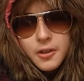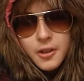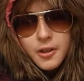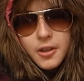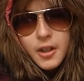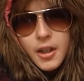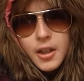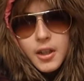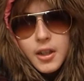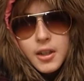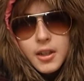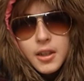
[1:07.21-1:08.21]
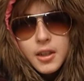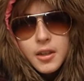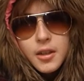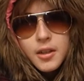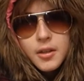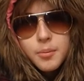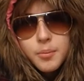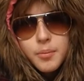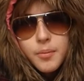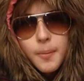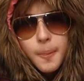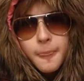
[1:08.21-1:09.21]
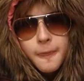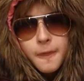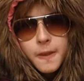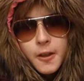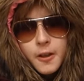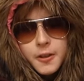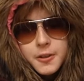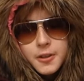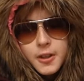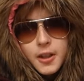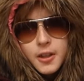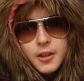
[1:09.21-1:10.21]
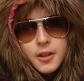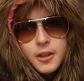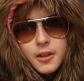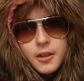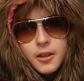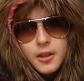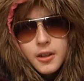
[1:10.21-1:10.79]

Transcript: And in the alternate ending,